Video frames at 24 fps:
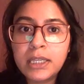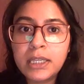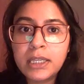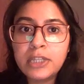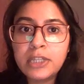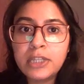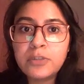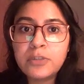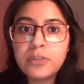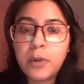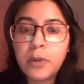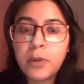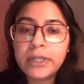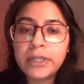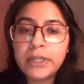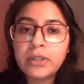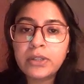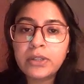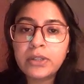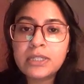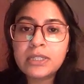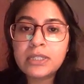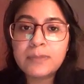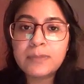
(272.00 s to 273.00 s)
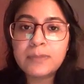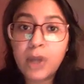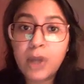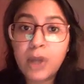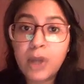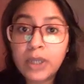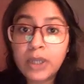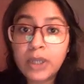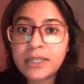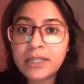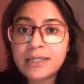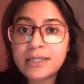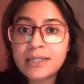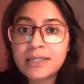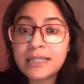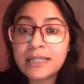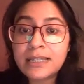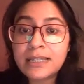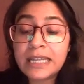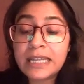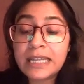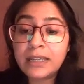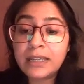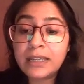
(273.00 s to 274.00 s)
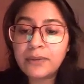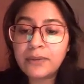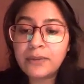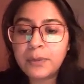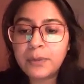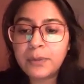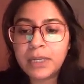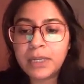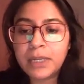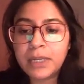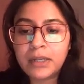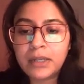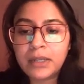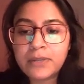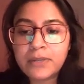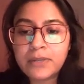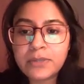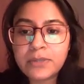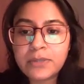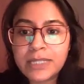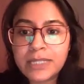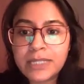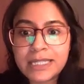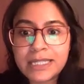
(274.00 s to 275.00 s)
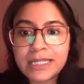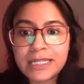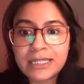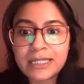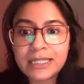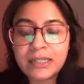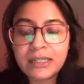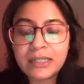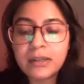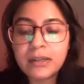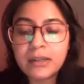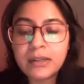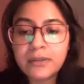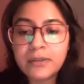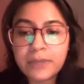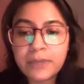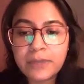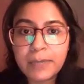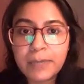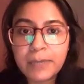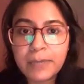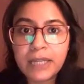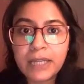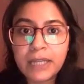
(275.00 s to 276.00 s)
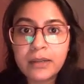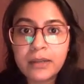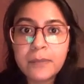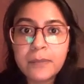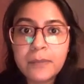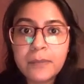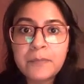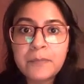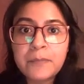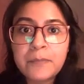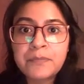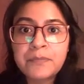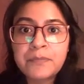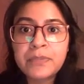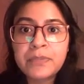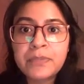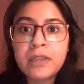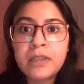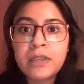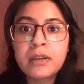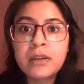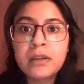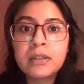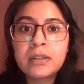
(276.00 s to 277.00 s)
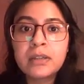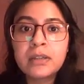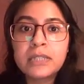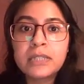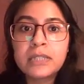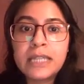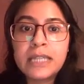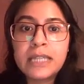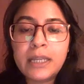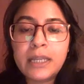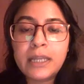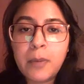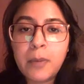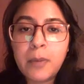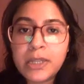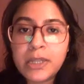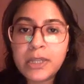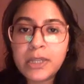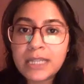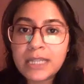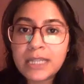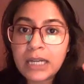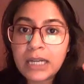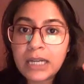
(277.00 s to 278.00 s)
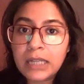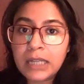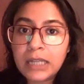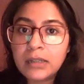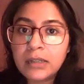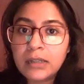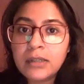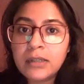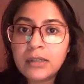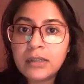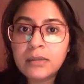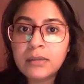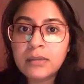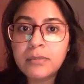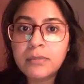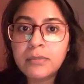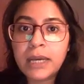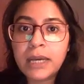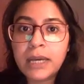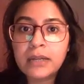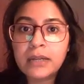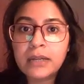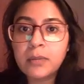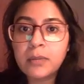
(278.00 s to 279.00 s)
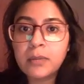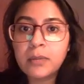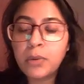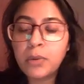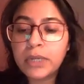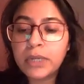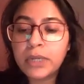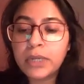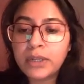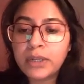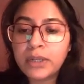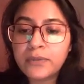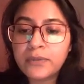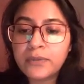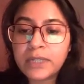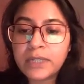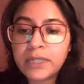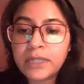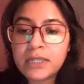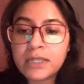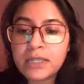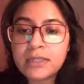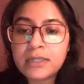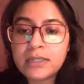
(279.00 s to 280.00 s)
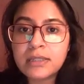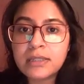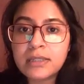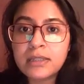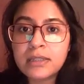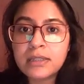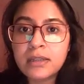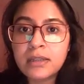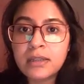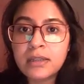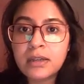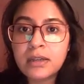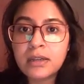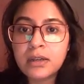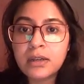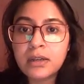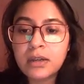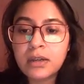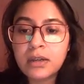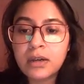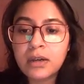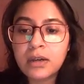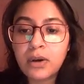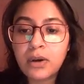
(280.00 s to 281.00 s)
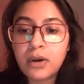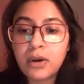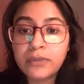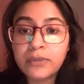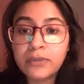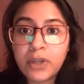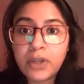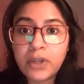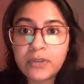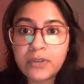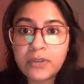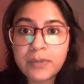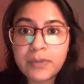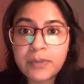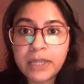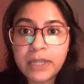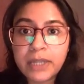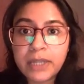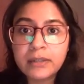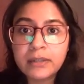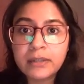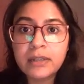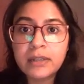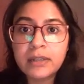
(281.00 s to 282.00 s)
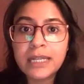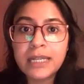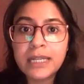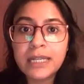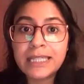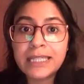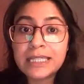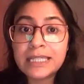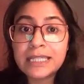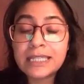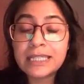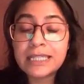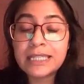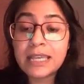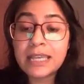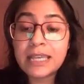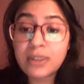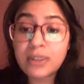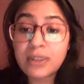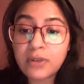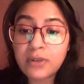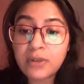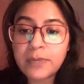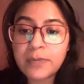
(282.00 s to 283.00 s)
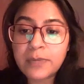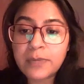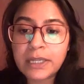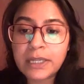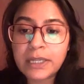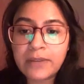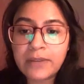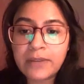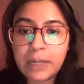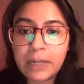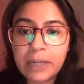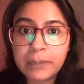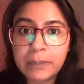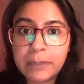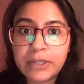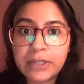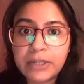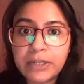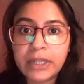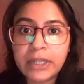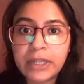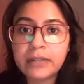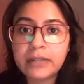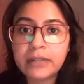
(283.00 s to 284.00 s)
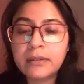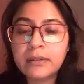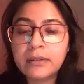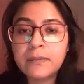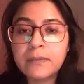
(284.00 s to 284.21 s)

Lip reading: Each point on this plot is the data from an individual tested female. The data points are colored by a component of fitness of the offspring, in this case offspring development rate,